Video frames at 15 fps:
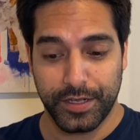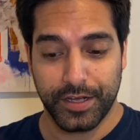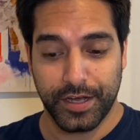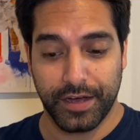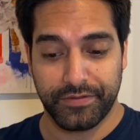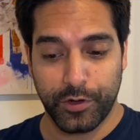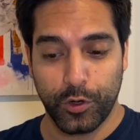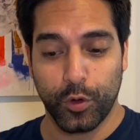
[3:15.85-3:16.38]

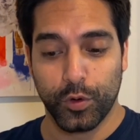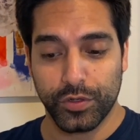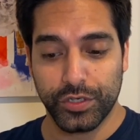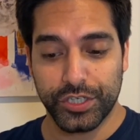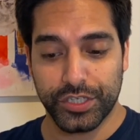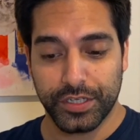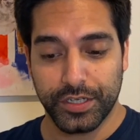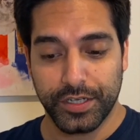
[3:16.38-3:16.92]
have
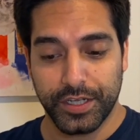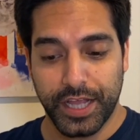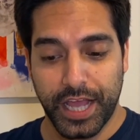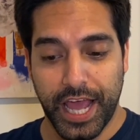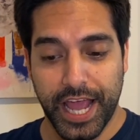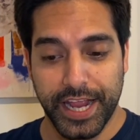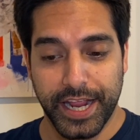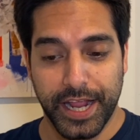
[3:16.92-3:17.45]
launched
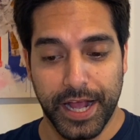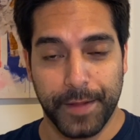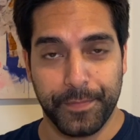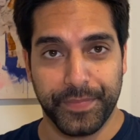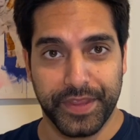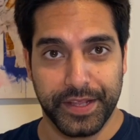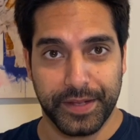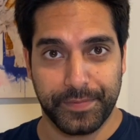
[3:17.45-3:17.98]
a,
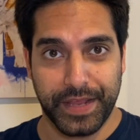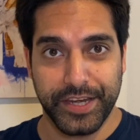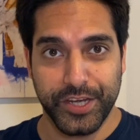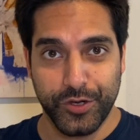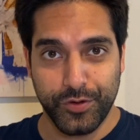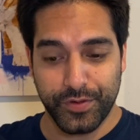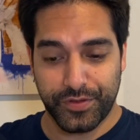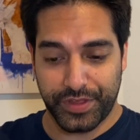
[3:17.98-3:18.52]
um, the, a
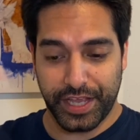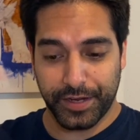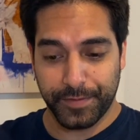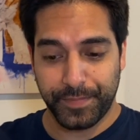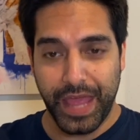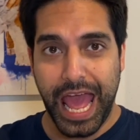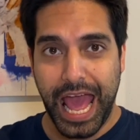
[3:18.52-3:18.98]
new thing,